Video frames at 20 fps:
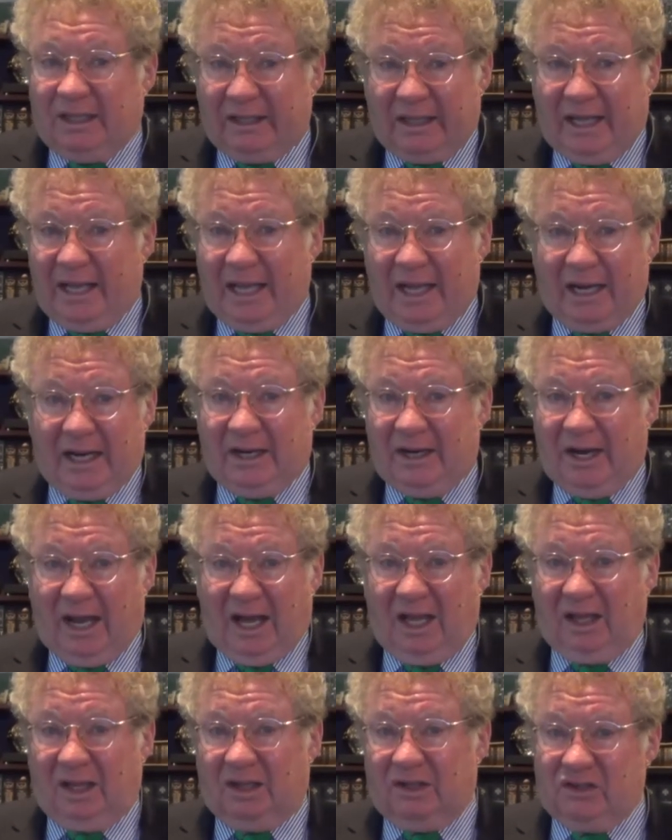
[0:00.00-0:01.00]
They had a
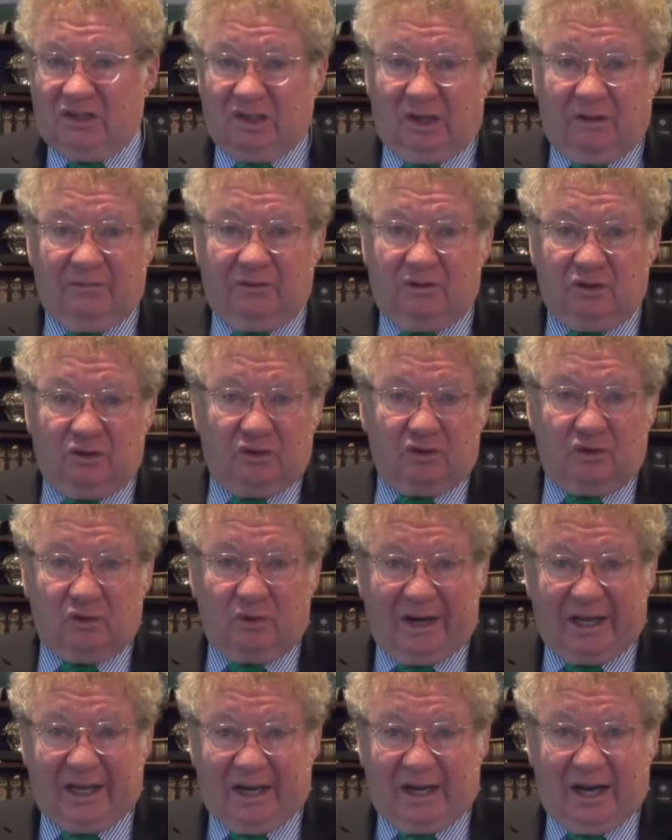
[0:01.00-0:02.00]
knowledge of
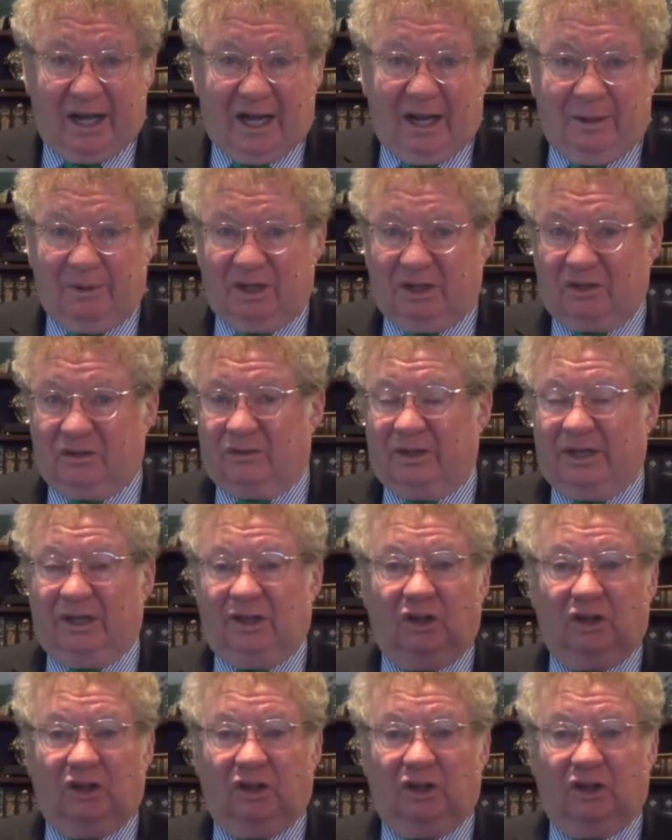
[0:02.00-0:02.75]
trigonometry